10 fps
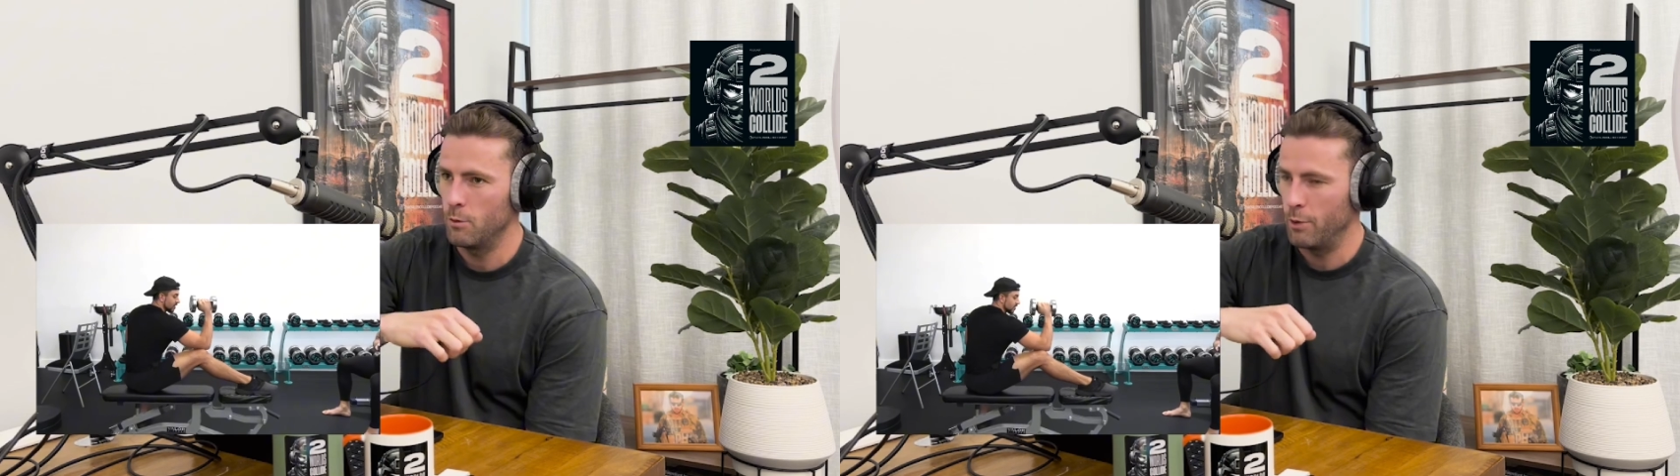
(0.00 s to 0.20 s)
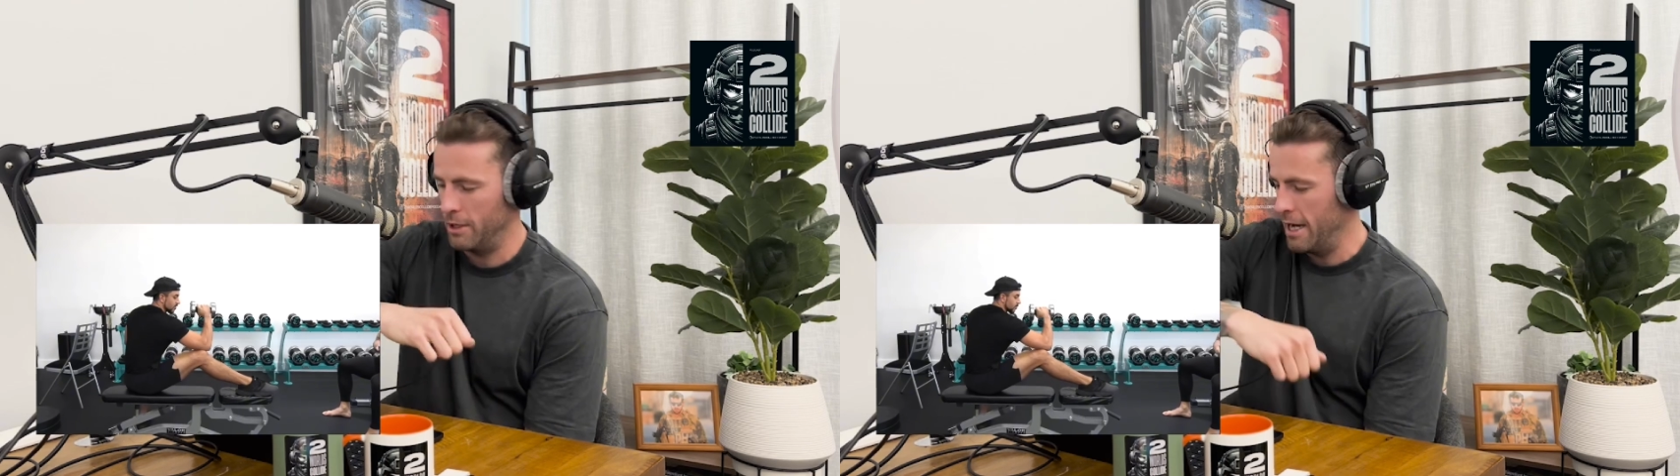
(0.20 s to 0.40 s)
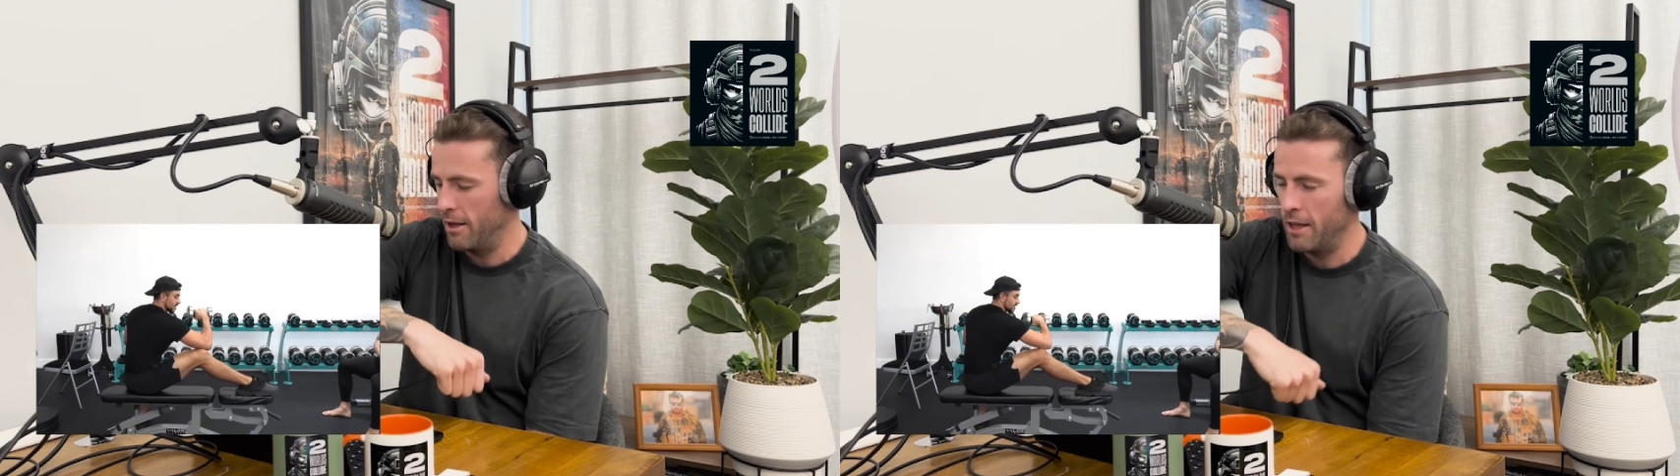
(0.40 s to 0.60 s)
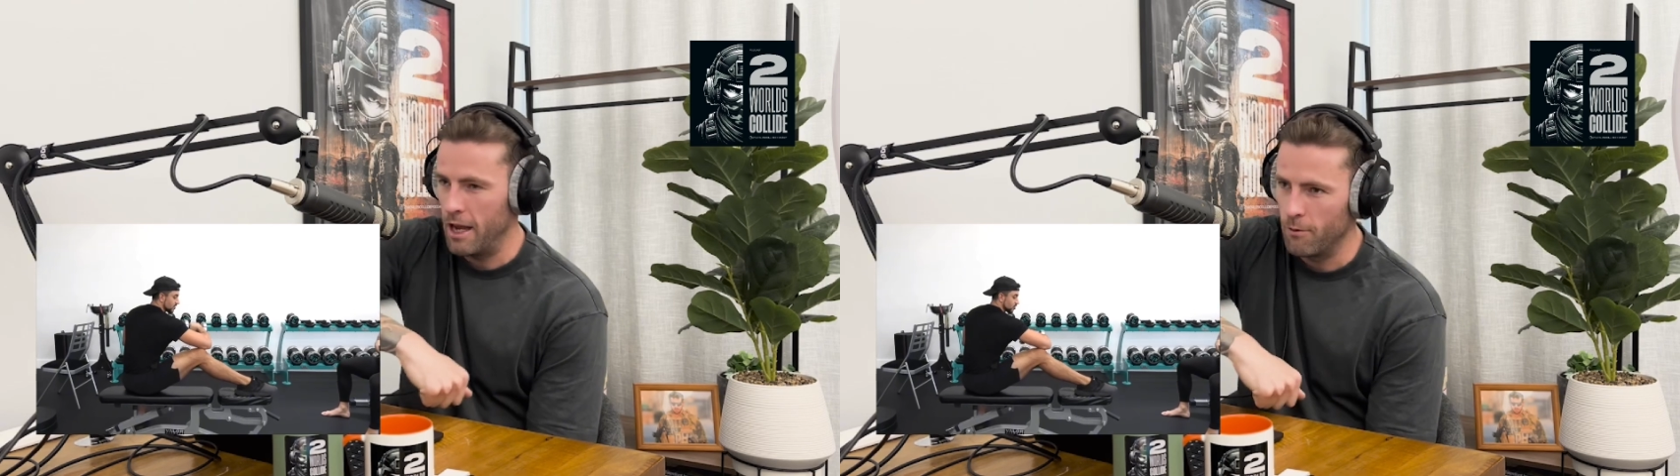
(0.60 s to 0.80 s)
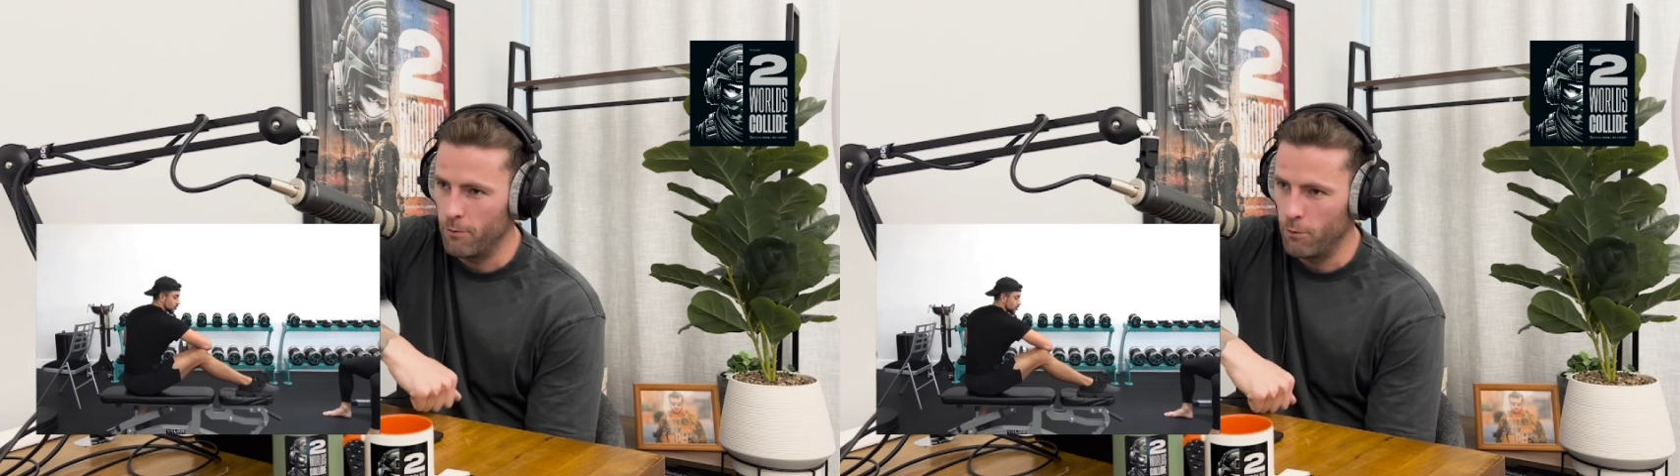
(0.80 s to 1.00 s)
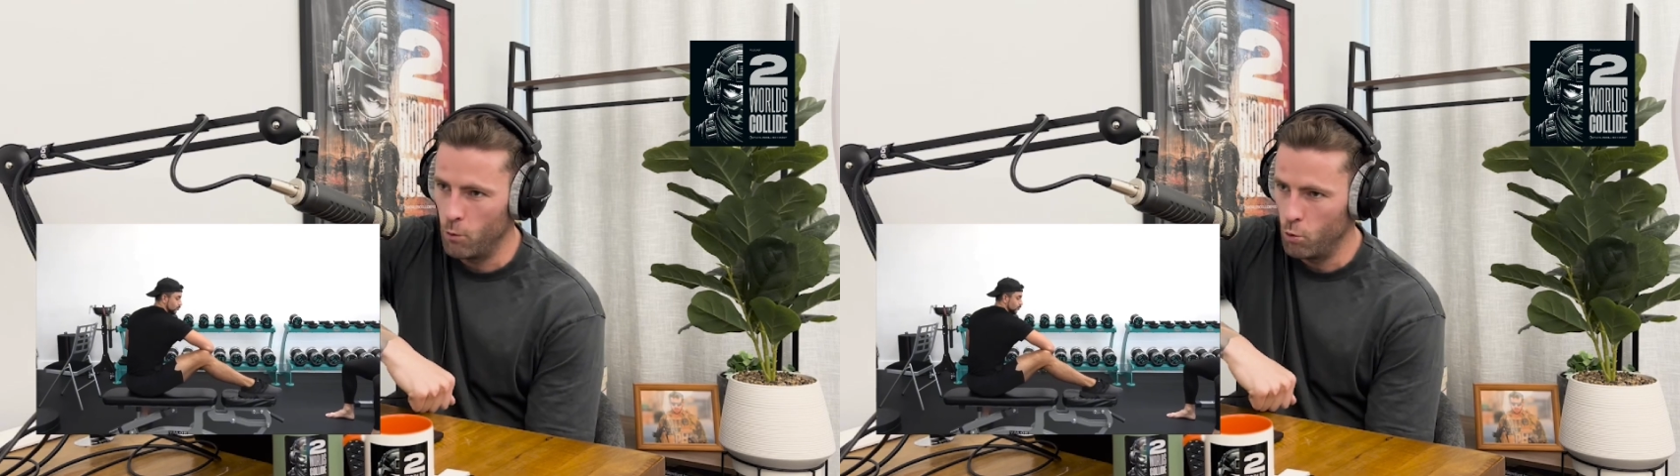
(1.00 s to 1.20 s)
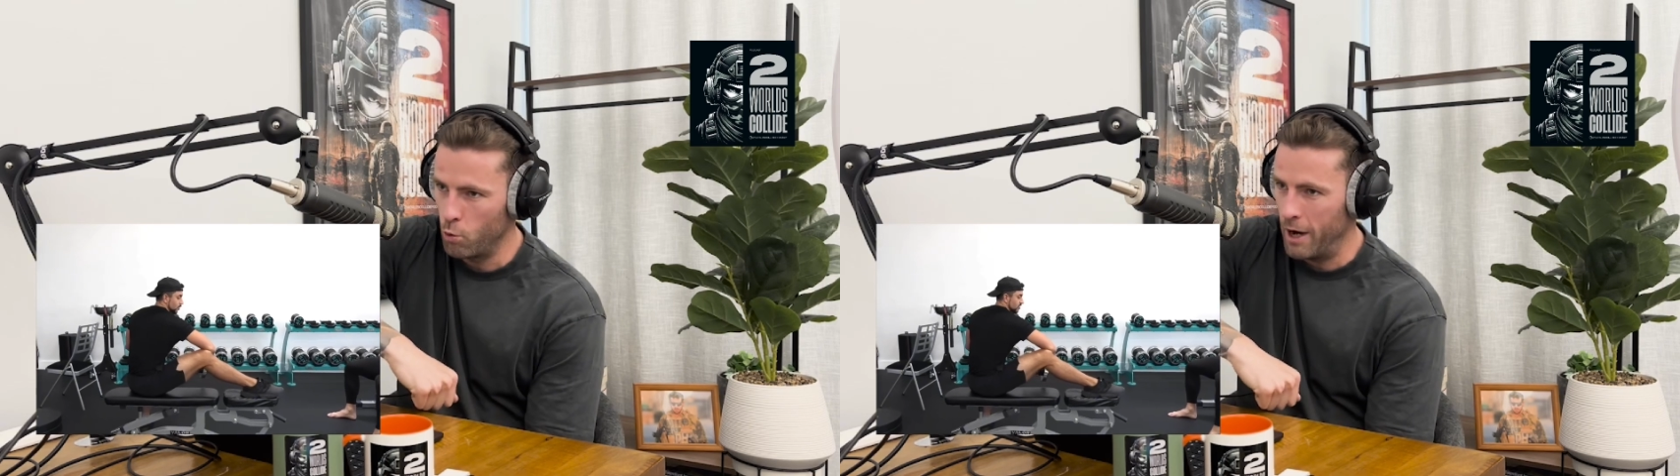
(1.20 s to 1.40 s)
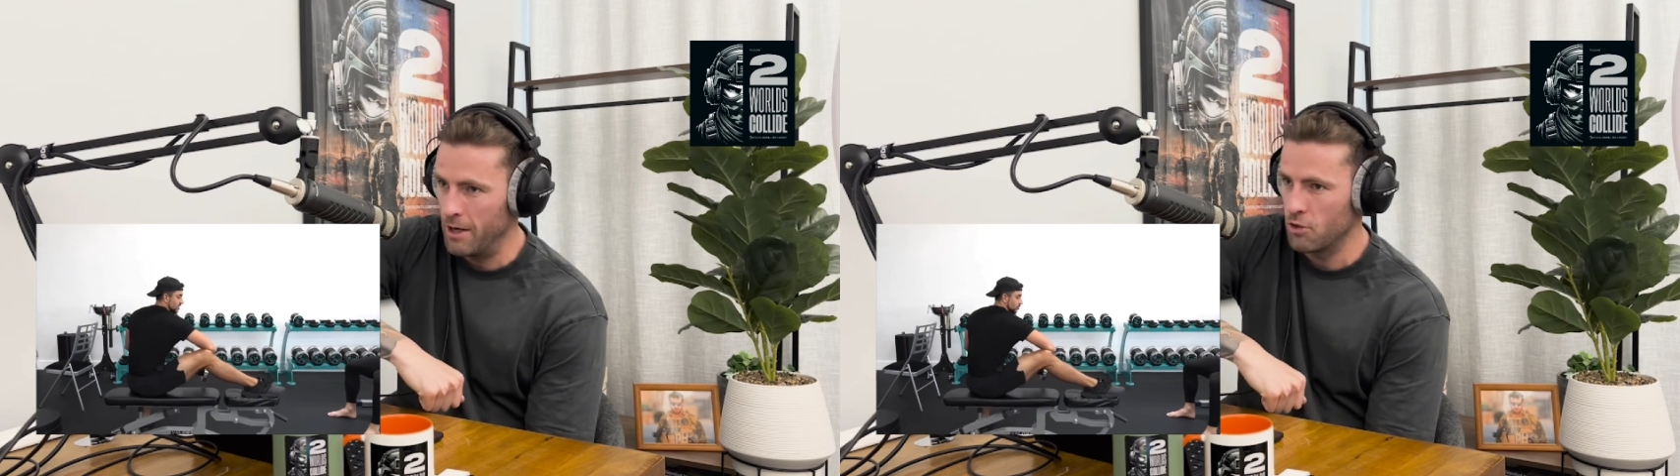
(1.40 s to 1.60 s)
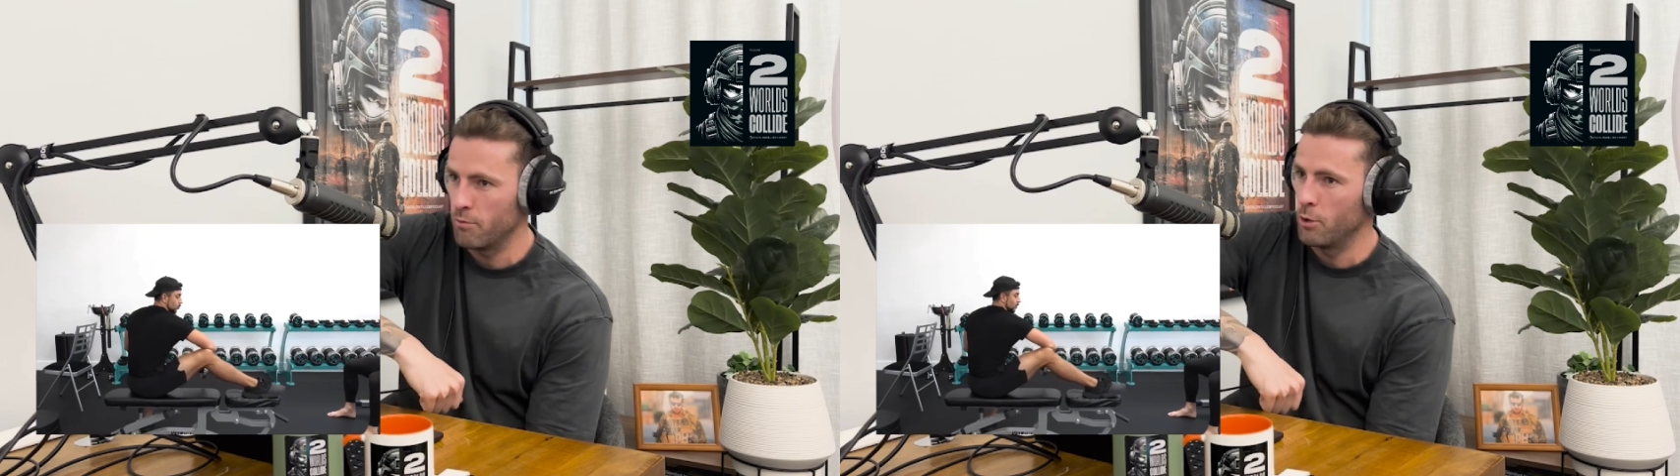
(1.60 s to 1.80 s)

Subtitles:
but getting that full range of